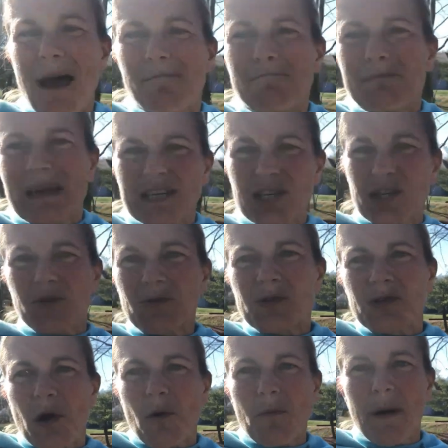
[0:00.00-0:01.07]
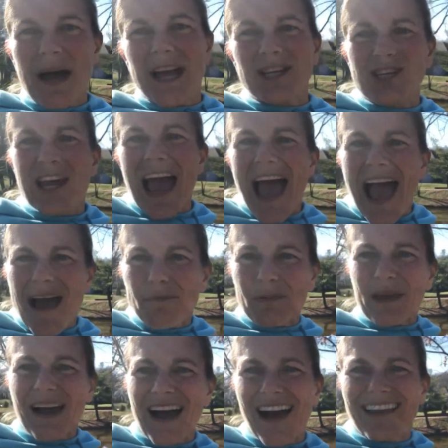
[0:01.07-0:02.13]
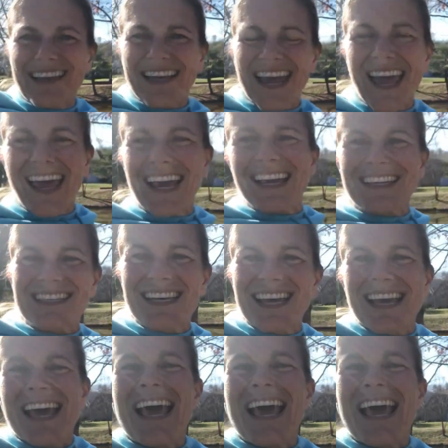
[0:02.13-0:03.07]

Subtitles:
I miss you so much. Happy holidays.